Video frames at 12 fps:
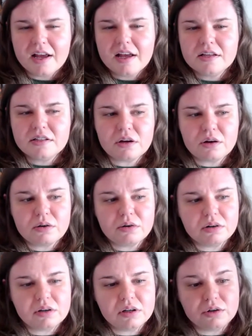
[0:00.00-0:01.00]

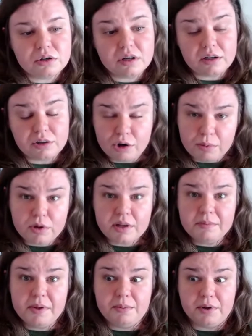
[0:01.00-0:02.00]
So Noble can
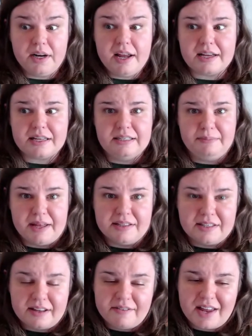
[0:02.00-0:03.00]
be pretty
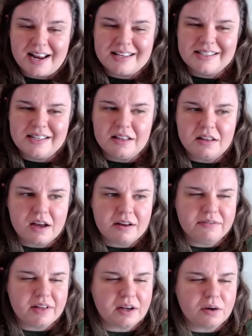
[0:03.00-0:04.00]
expensive, and I see a lot of
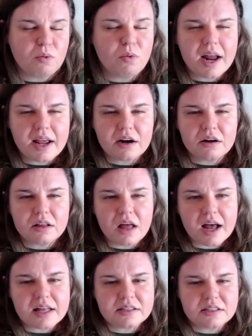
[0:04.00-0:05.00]
like 1-acre
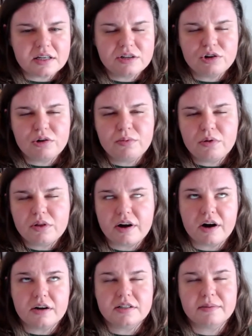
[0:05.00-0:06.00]
lots in Noble. There
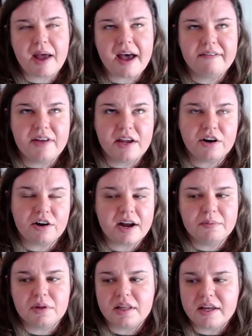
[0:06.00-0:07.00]
are some half-acre, I
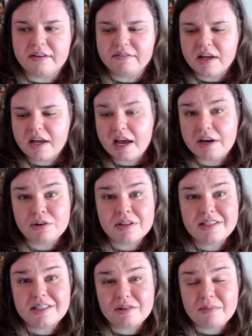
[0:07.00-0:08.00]
believe, and you can
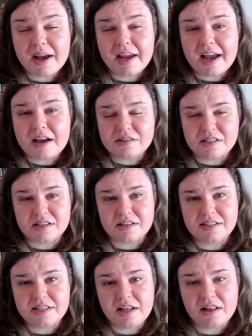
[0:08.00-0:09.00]
still buy houses on
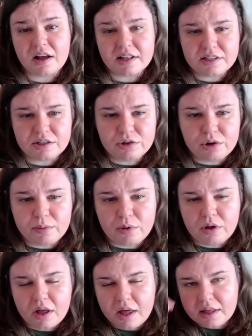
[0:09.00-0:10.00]
city lots in
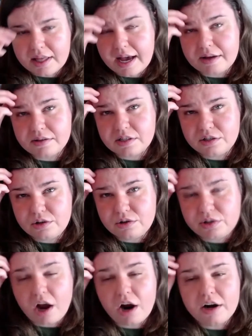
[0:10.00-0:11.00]
Noble. The houses
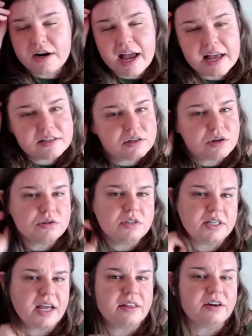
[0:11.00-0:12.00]
usually aren't as close
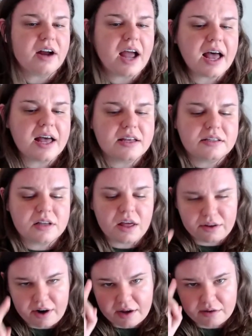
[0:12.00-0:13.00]
together as
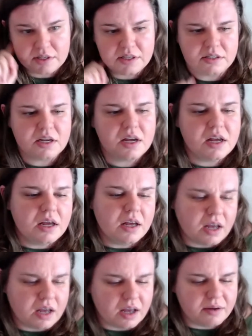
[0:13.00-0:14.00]
other houses.
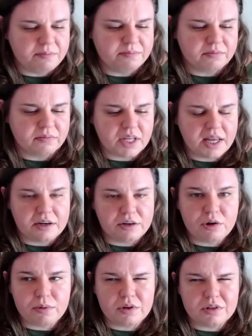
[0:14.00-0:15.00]
And
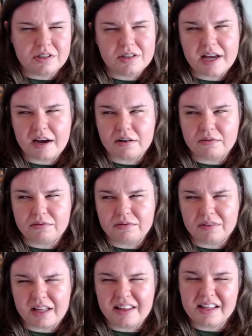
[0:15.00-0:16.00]
Noble is a town of,
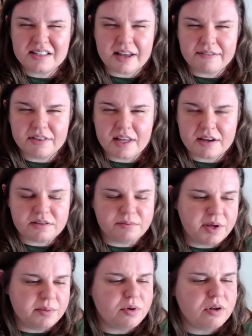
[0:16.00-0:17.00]
I think, 7,000
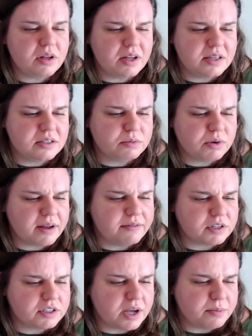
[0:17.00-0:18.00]
people is what I've
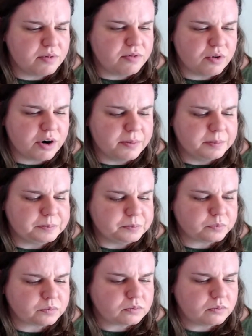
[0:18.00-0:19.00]
looked up before.
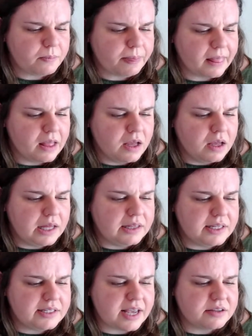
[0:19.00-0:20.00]
And
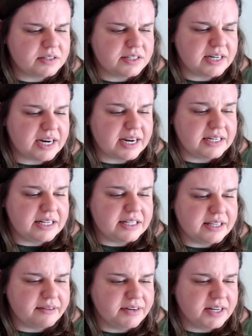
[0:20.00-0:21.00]
this house is a
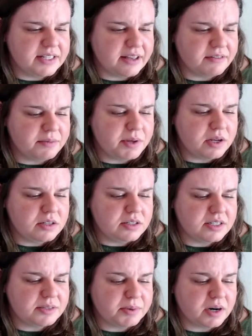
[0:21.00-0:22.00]
1977 build, and
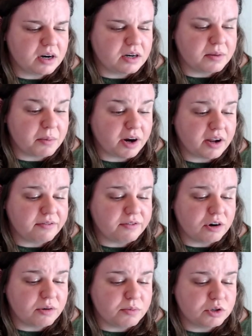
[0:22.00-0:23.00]
it's been on the market
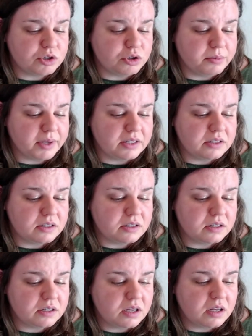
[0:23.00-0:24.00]
for almost 2 months.